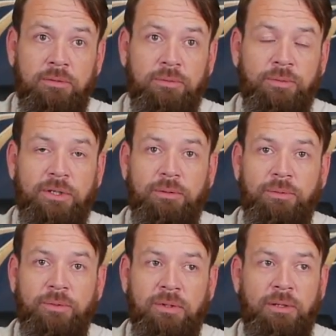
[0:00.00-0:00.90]

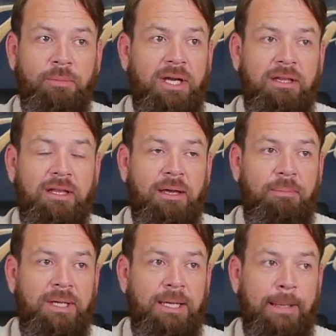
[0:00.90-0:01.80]
What might
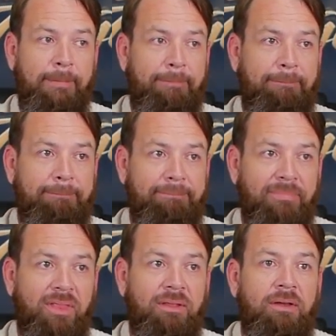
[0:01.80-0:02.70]
that be?
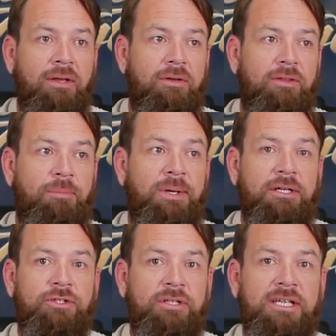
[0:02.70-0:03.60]
The
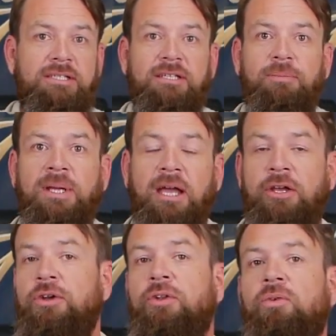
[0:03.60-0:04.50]
picture they sent me, I
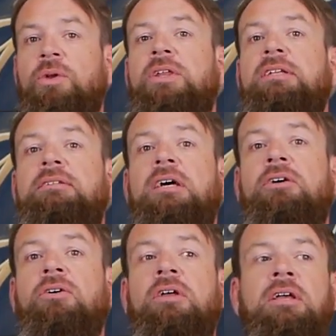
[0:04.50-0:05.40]
couldn't really
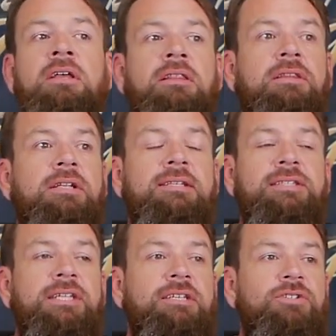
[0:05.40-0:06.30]
tell. The
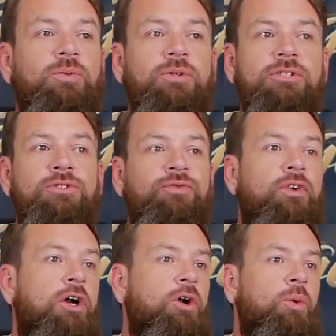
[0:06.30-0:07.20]
deceased was
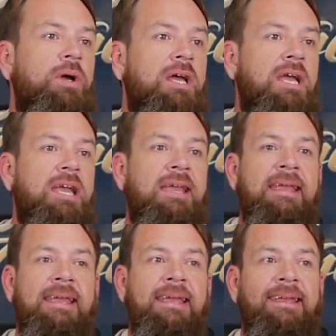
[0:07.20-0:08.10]
far
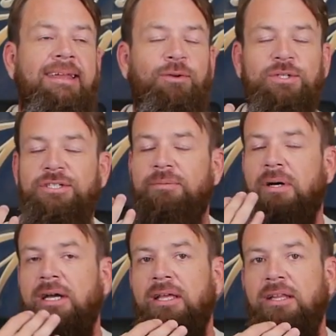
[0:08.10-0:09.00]
away. He was
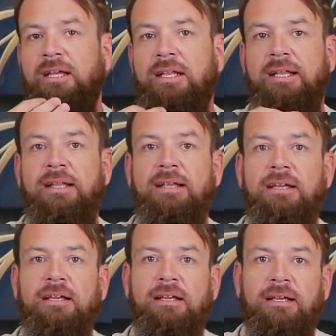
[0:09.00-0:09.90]
smiling.
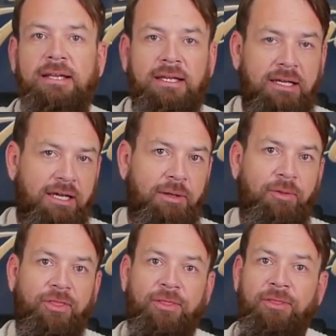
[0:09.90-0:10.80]
He had
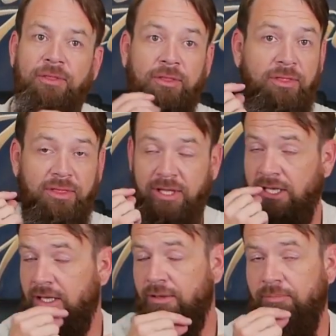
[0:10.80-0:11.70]
a
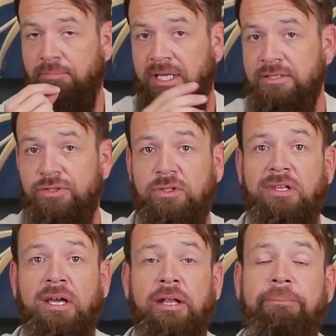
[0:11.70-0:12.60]
thin pencil
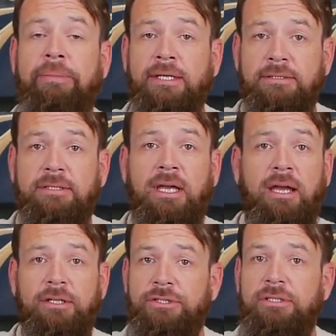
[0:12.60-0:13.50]
line
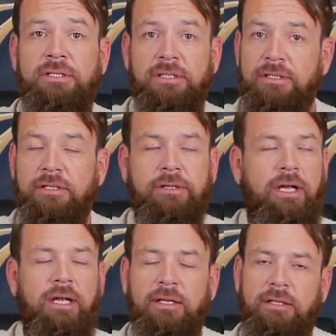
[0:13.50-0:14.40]
mustache.
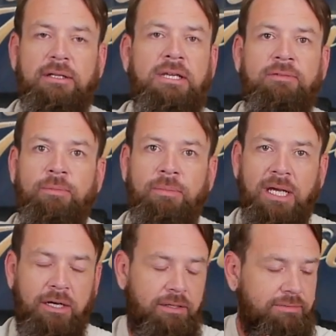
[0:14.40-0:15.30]
Great, even
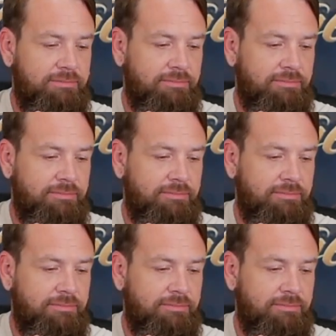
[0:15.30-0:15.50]
better.